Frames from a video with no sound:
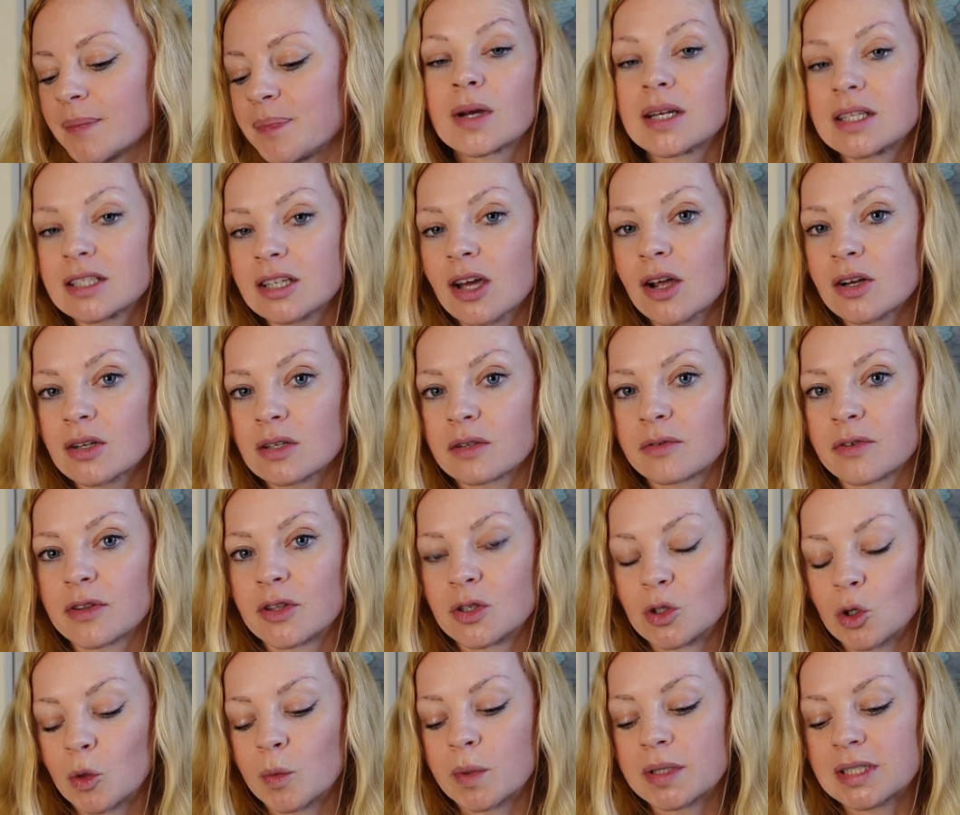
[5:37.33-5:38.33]
In total for the
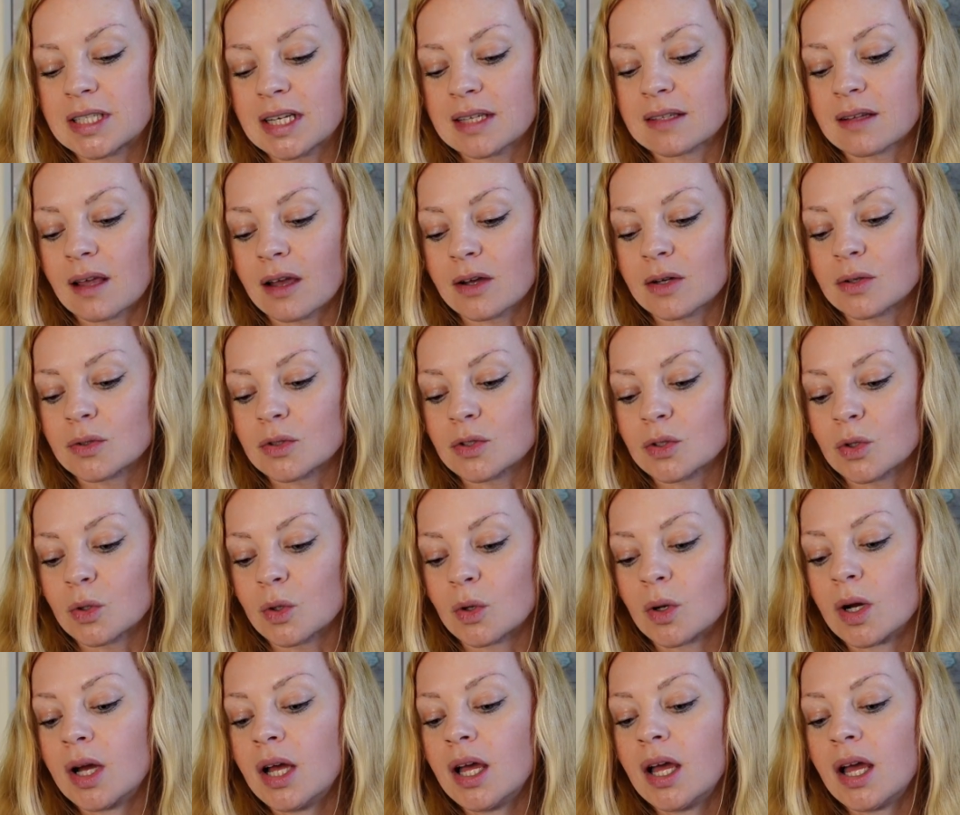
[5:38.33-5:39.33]
Normandy cycle
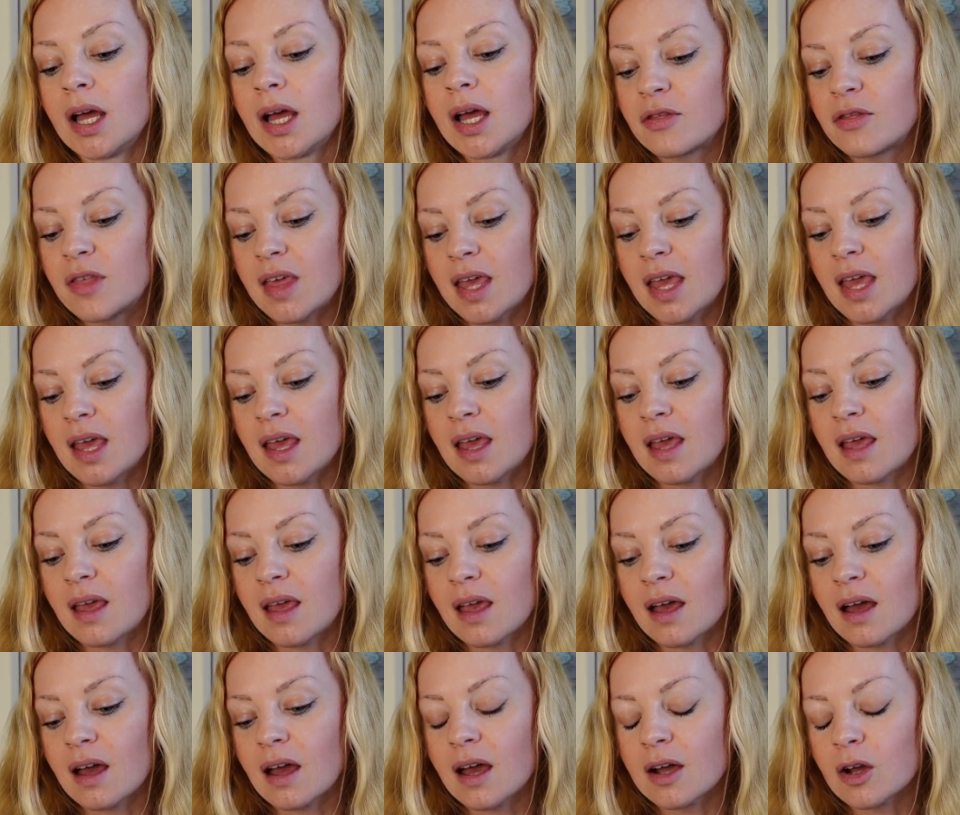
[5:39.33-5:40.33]
tour,
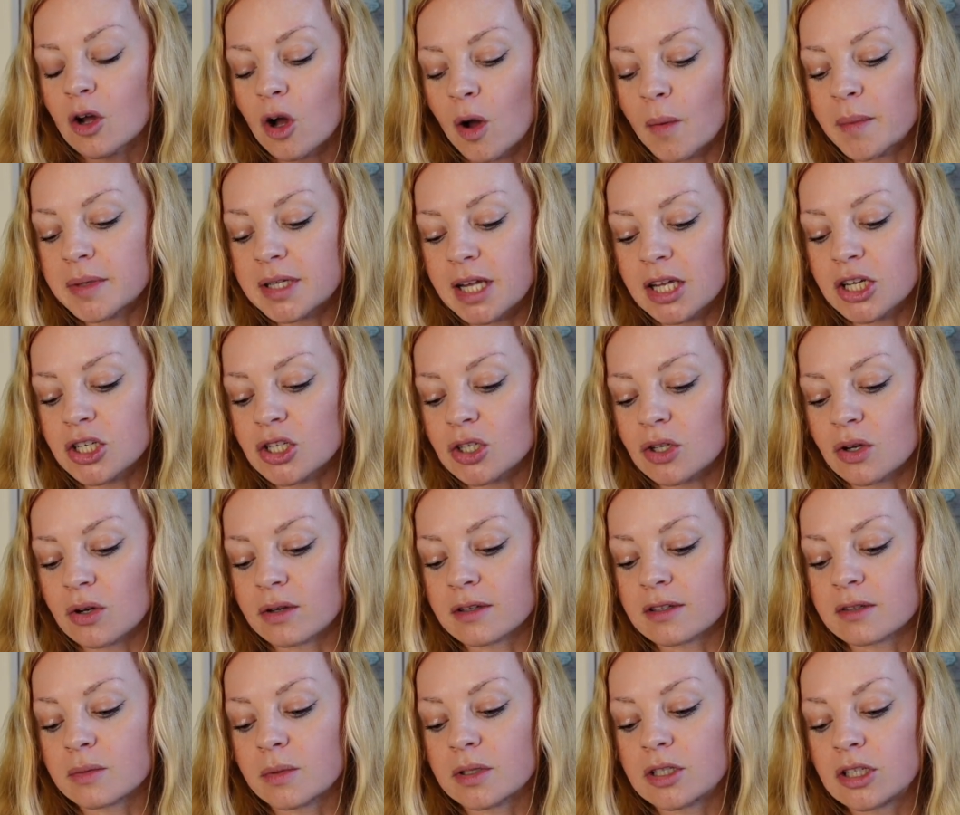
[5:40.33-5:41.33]
the accommodation
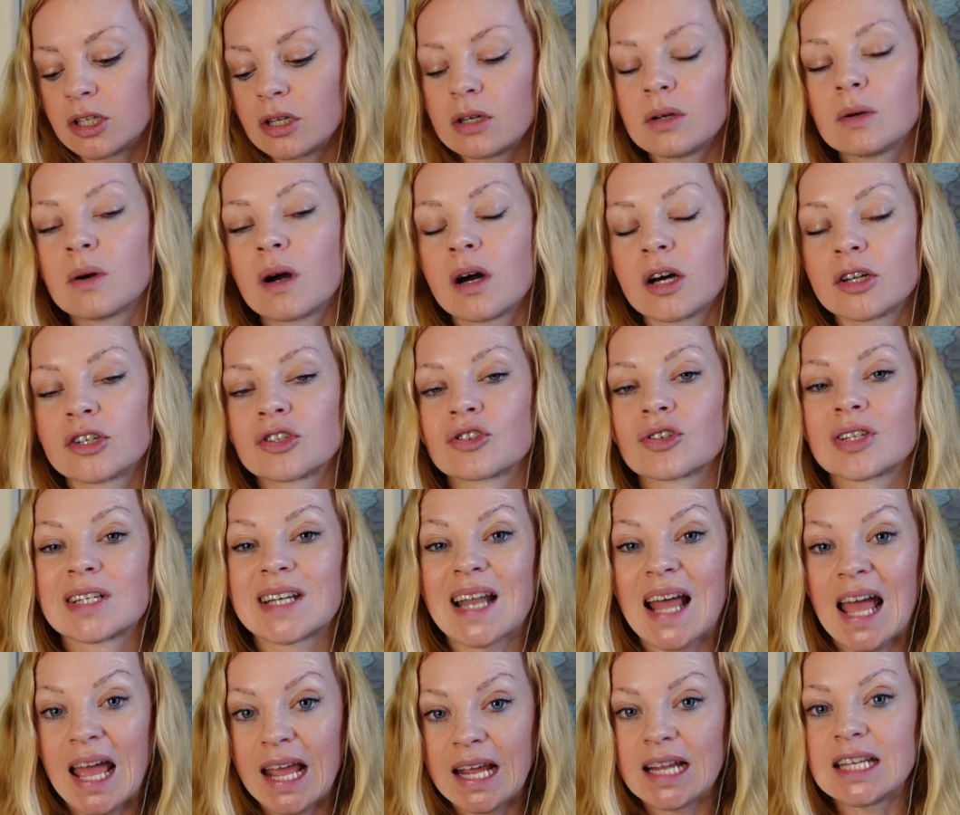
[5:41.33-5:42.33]
costs were
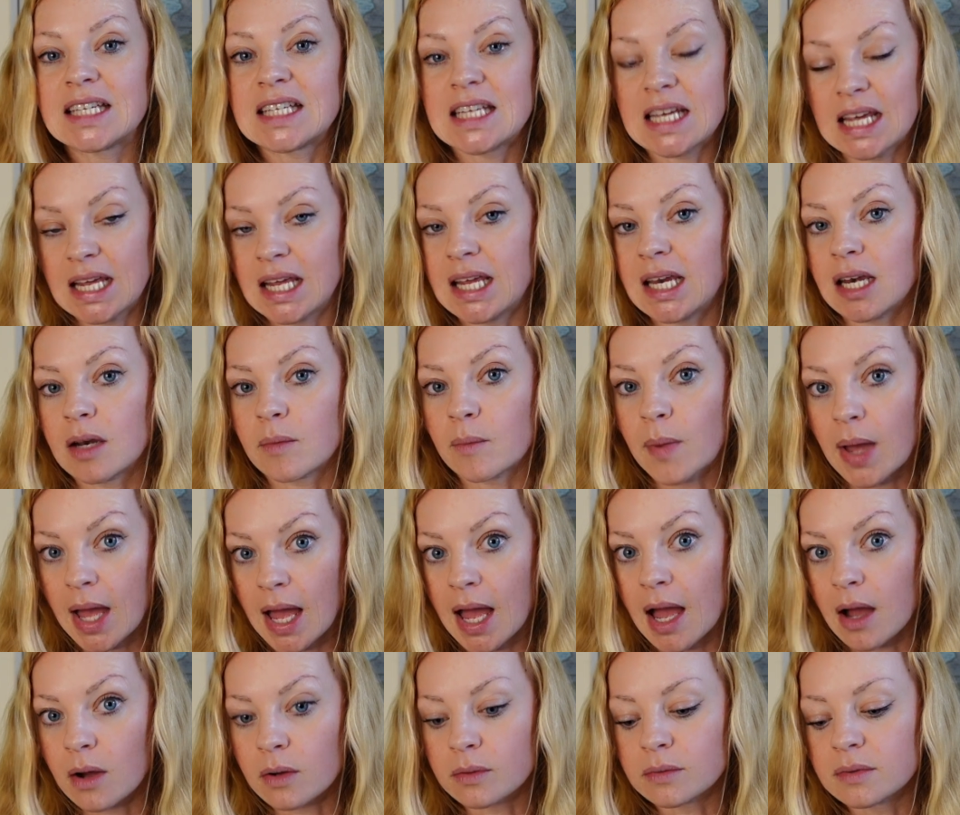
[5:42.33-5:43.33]

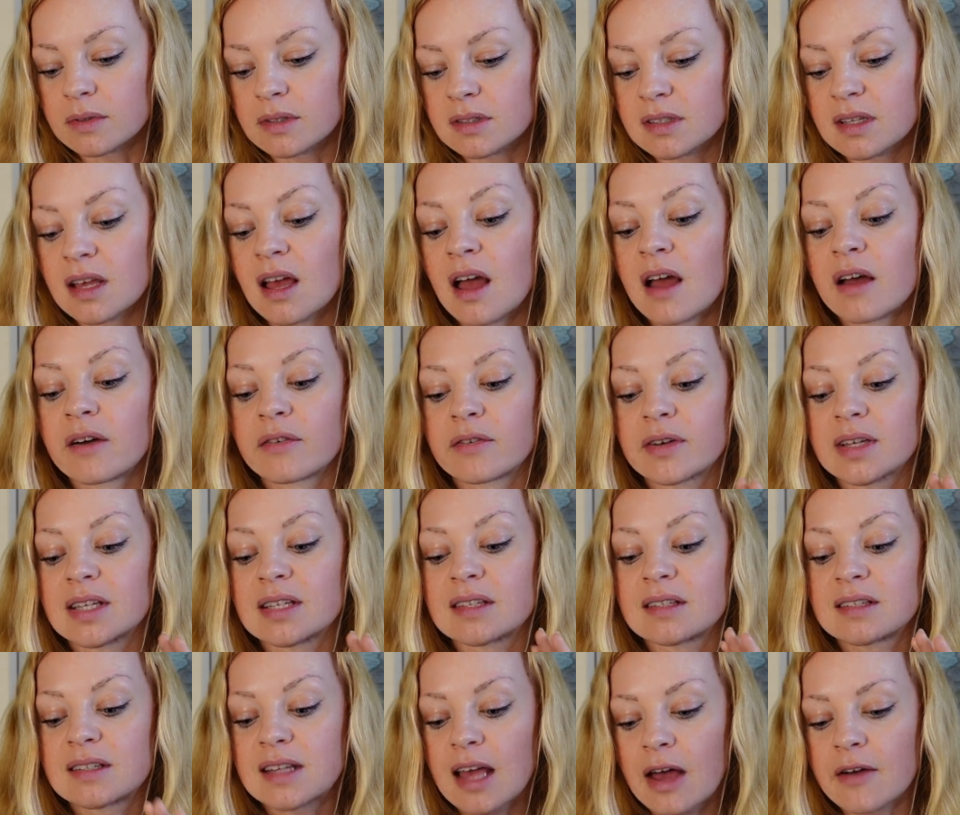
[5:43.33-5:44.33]
£218 for
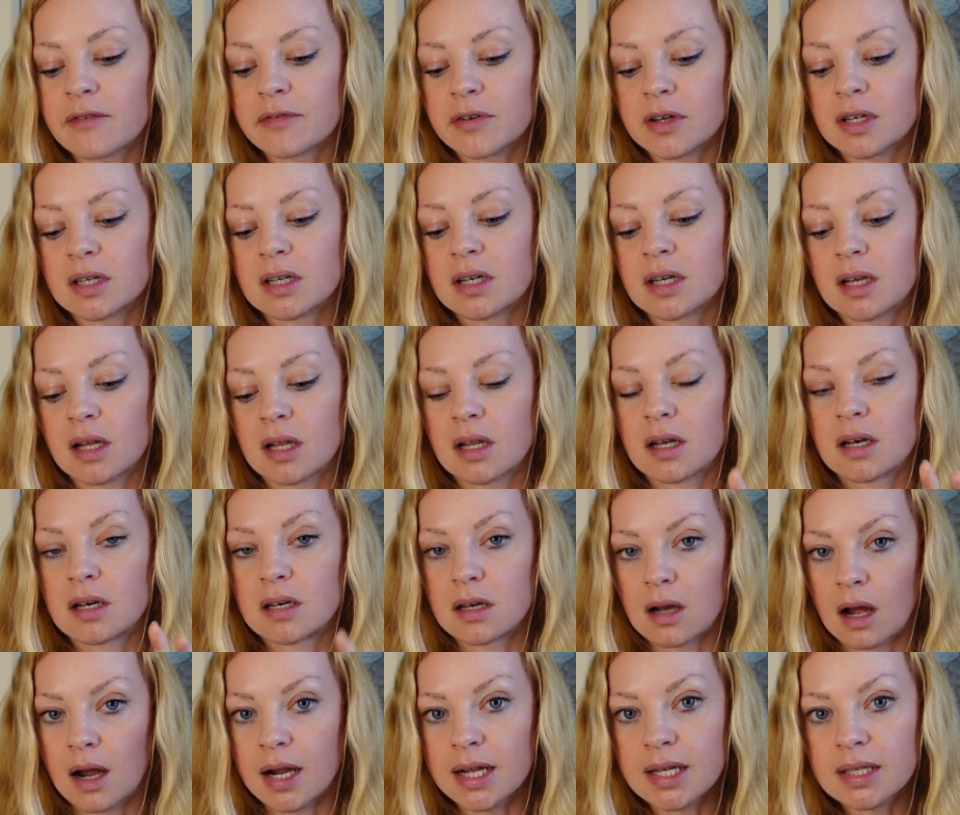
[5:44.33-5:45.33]
7
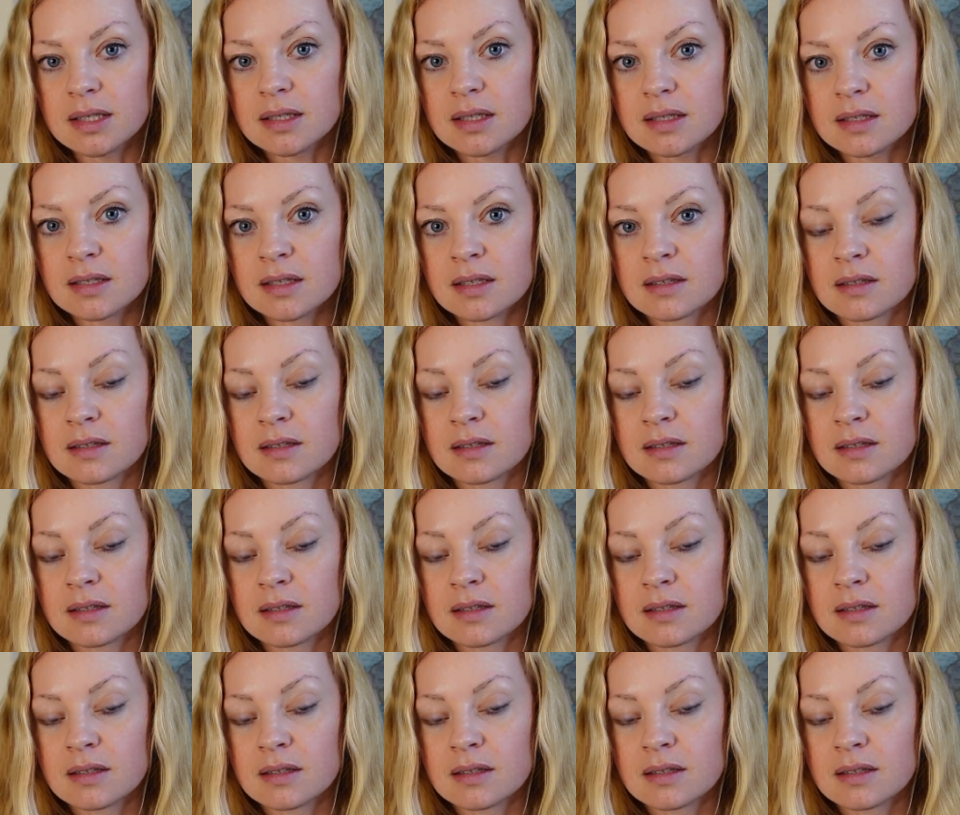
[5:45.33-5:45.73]
nights.